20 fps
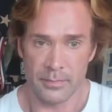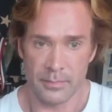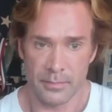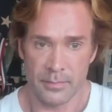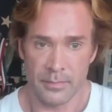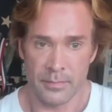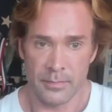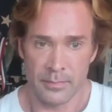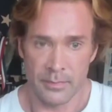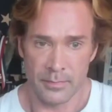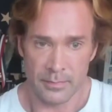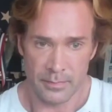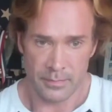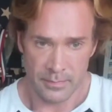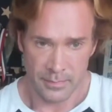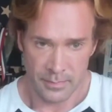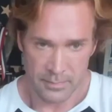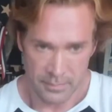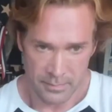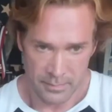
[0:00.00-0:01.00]

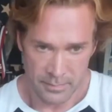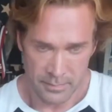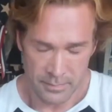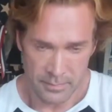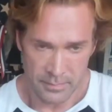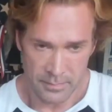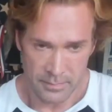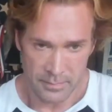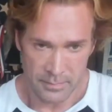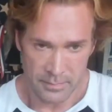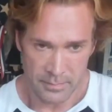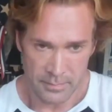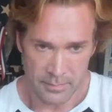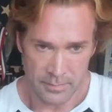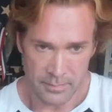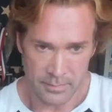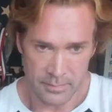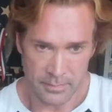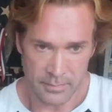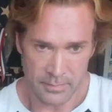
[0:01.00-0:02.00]

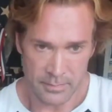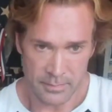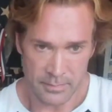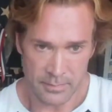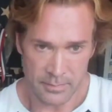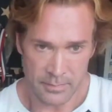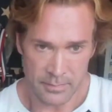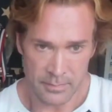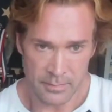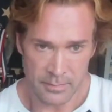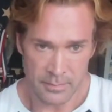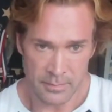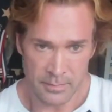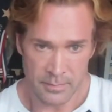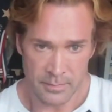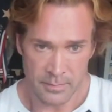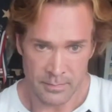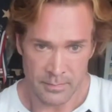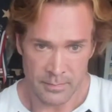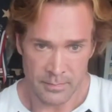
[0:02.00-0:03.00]

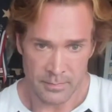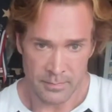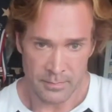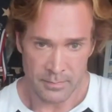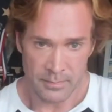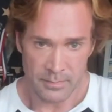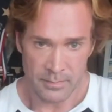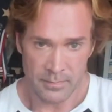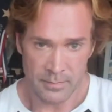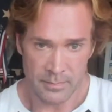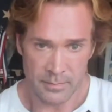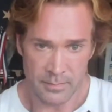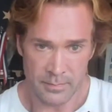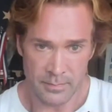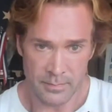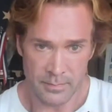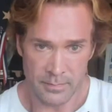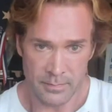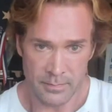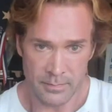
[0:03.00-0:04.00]

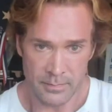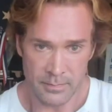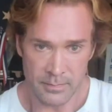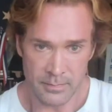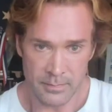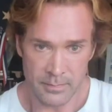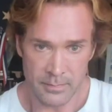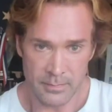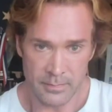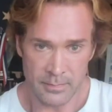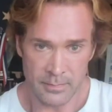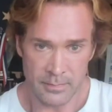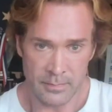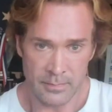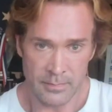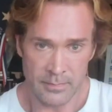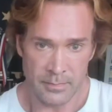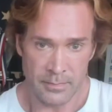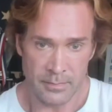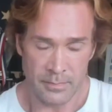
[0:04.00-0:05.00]

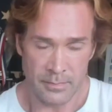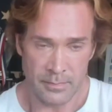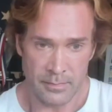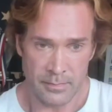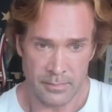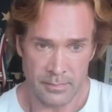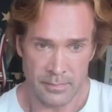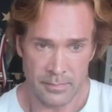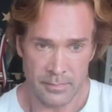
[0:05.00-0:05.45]
The person shown says nothing.